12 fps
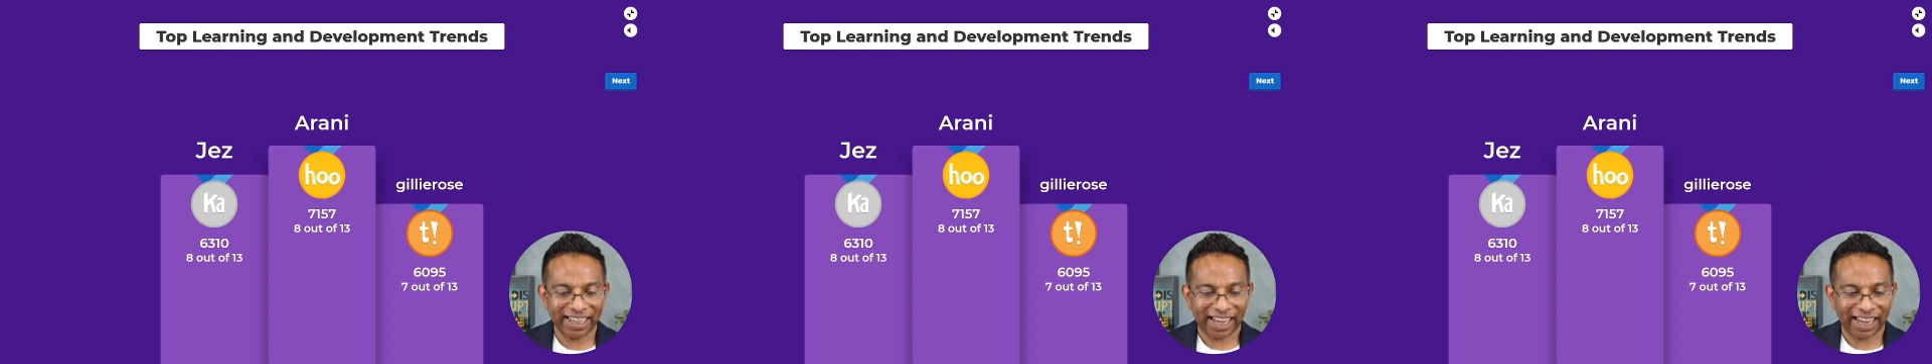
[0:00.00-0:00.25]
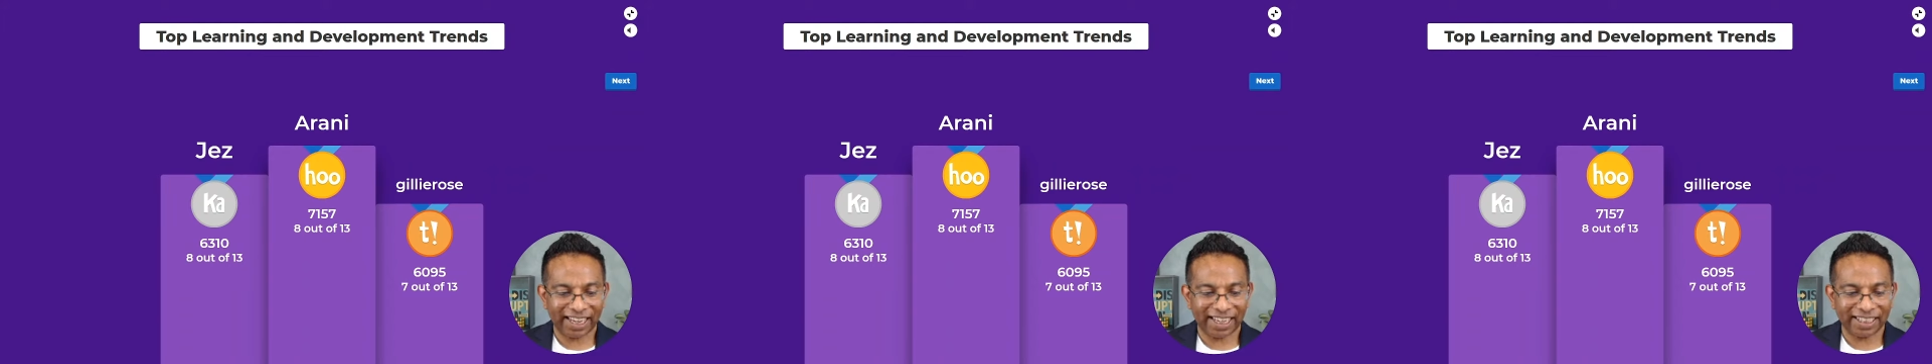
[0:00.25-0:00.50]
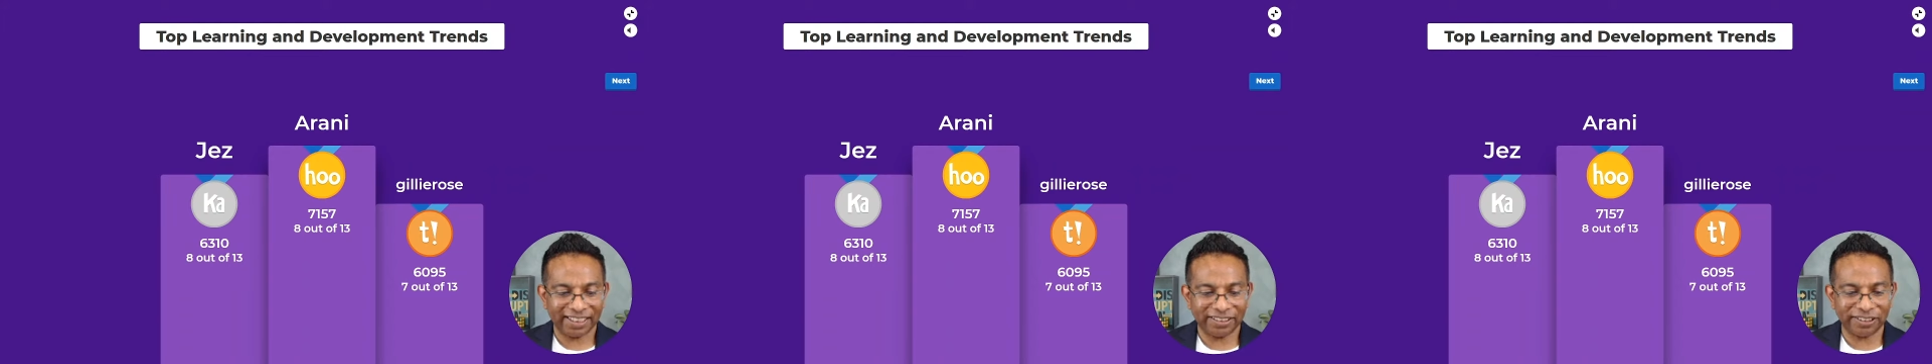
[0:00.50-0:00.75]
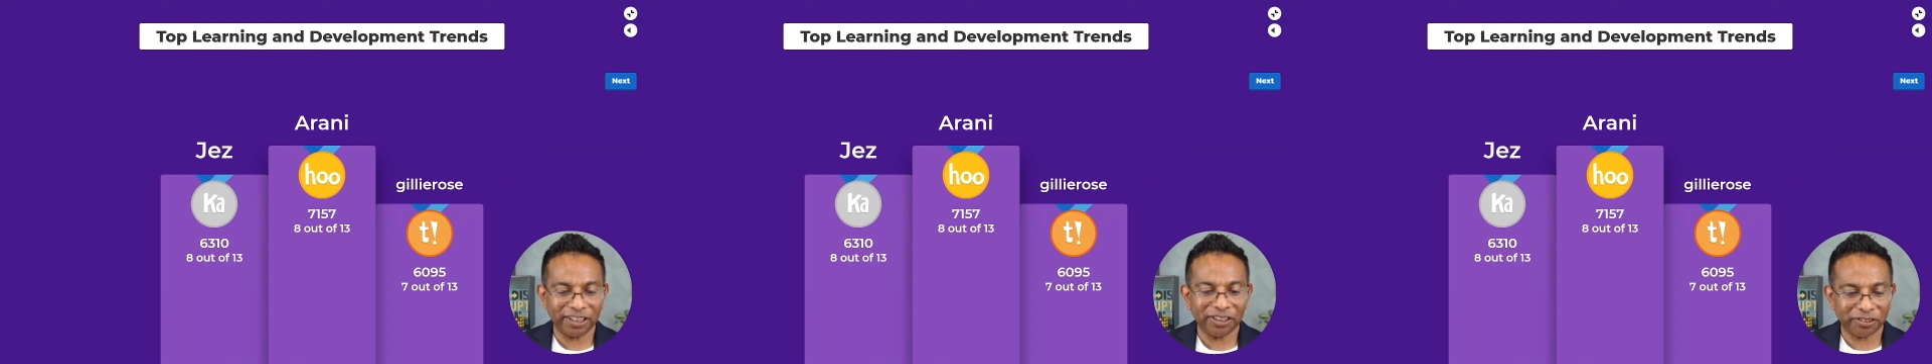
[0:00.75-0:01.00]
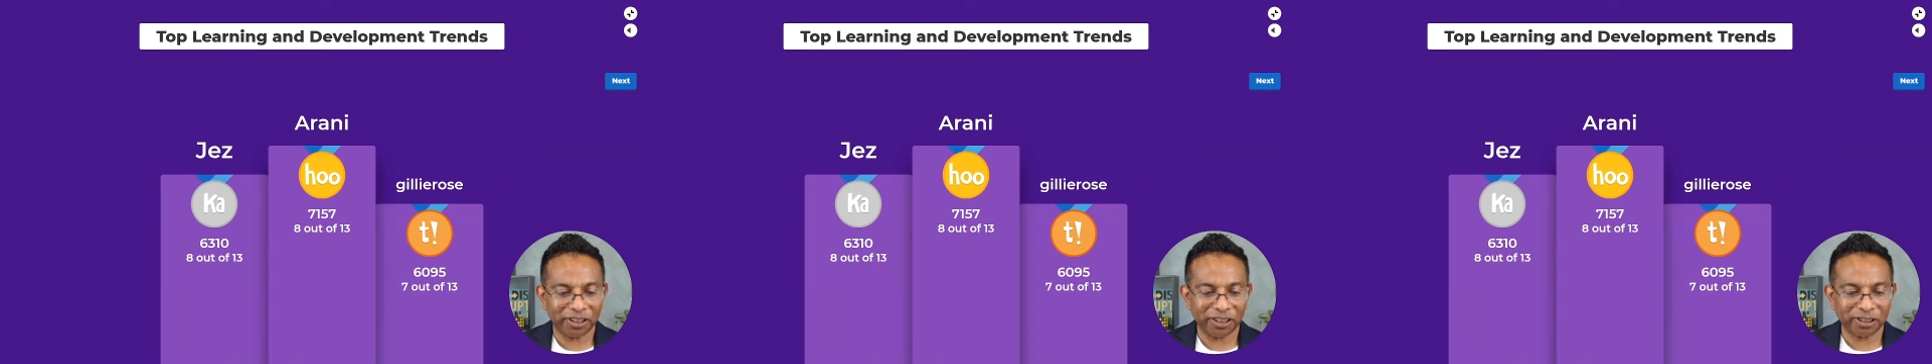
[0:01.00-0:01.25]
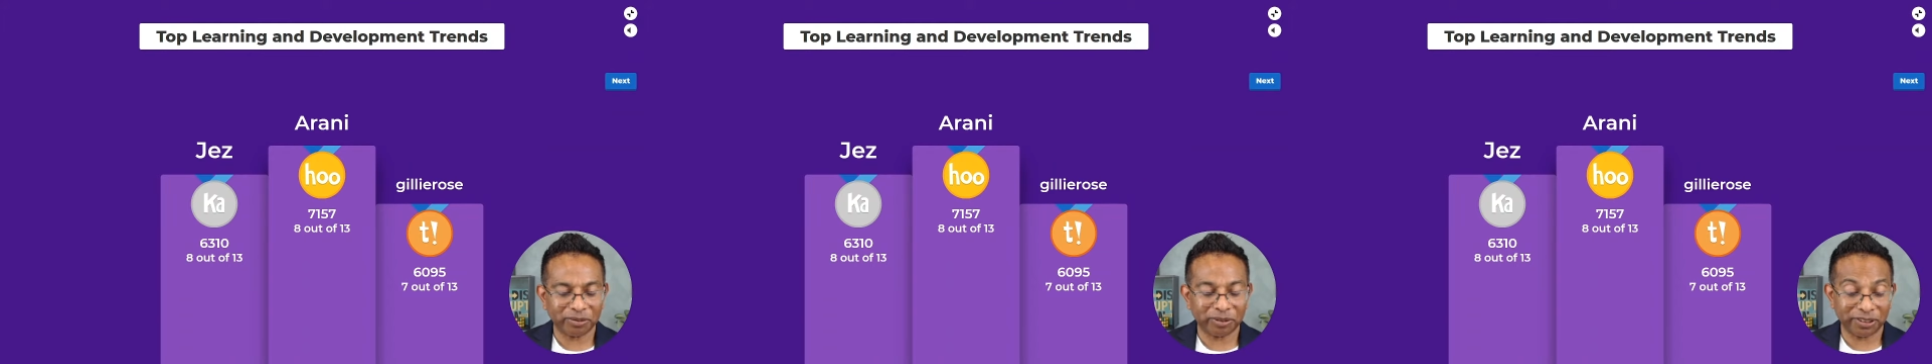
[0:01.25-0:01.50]
And Julie
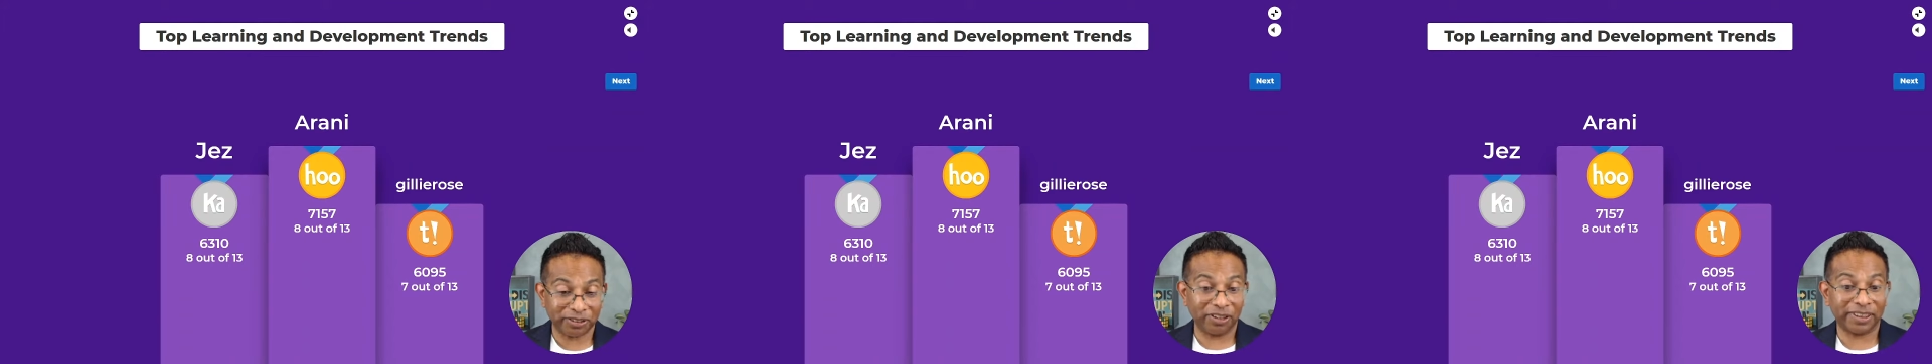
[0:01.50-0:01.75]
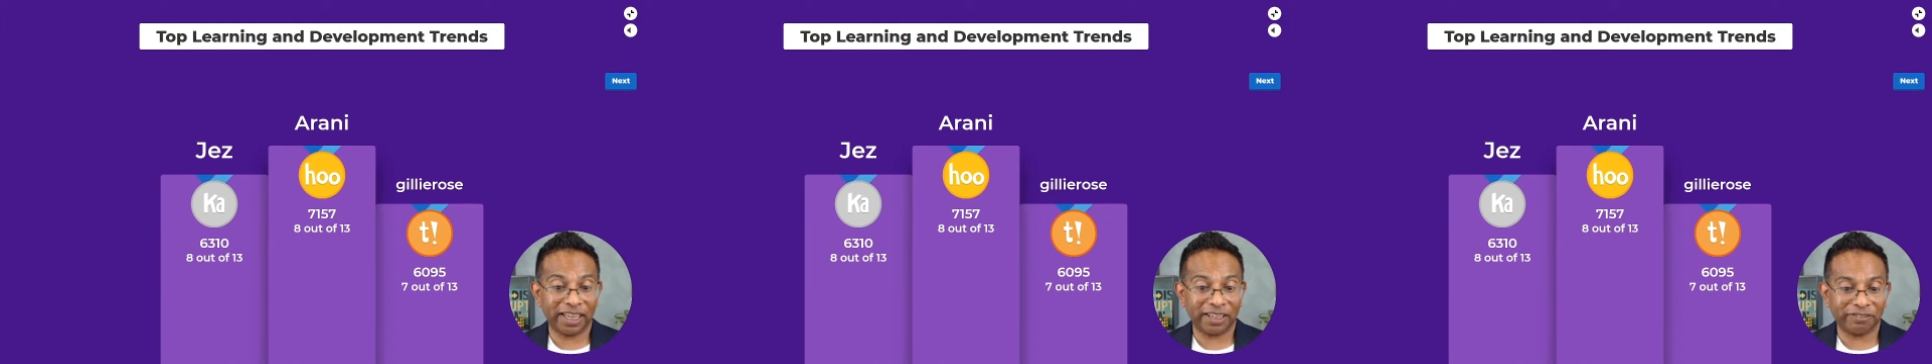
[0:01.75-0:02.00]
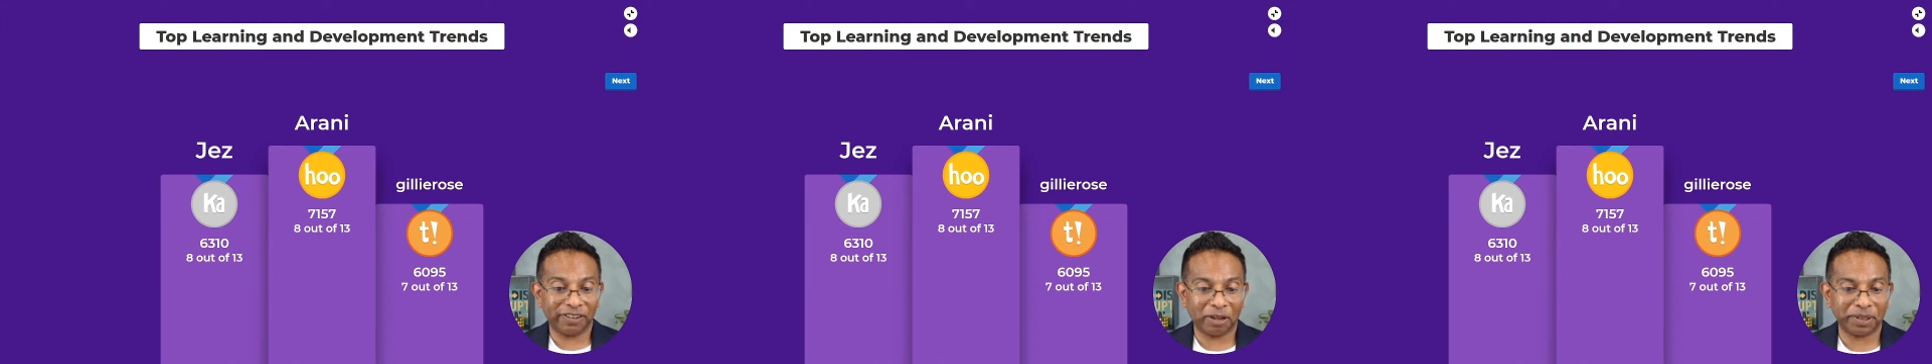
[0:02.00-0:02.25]
Rose was not that far